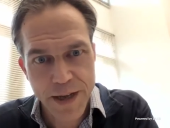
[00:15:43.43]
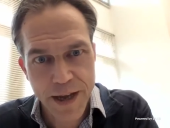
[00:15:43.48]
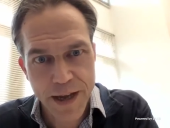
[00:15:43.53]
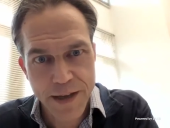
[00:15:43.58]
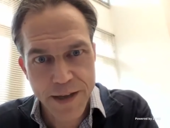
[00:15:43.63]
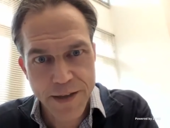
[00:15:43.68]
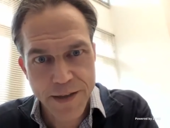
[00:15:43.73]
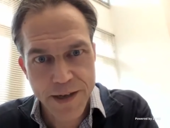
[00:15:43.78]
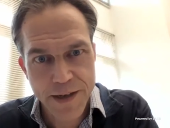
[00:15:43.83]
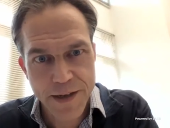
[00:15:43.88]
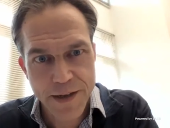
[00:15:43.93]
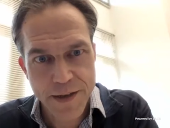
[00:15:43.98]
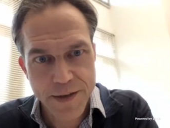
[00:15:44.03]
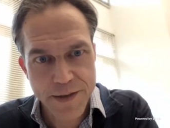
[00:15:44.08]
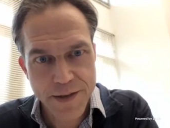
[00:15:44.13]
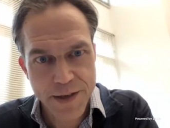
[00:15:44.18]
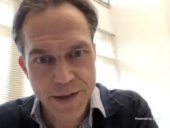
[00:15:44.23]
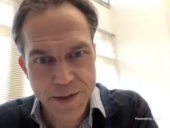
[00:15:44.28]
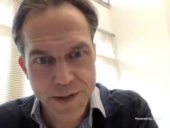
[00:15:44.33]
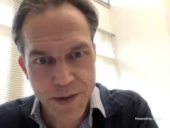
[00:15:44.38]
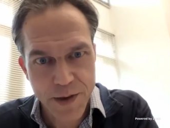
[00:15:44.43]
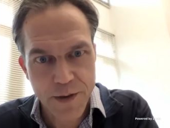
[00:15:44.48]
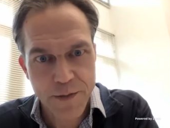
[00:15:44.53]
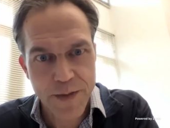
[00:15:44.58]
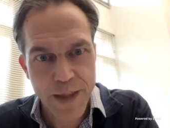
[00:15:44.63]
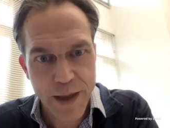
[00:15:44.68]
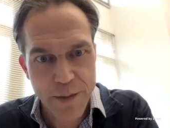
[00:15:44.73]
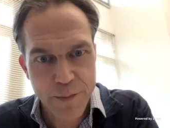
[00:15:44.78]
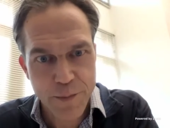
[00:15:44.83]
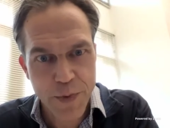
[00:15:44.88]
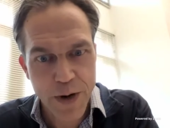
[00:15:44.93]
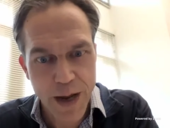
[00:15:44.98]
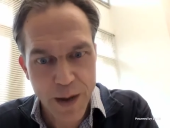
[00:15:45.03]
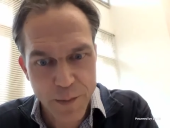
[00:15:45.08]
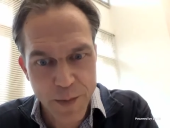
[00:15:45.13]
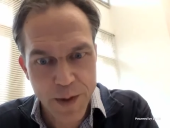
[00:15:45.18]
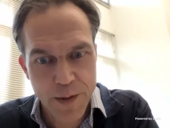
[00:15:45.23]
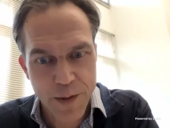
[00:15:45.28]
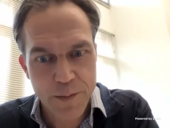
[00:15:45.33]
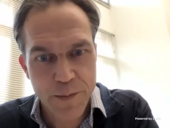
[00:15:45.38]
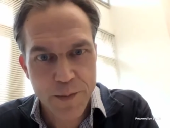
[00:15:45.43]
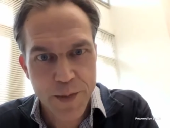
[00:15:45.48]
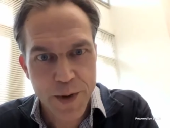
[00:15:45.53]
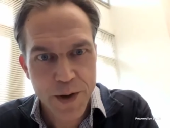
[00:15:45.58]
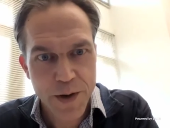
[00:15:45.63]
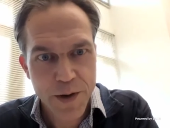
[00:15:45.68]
uh, to to solve that problem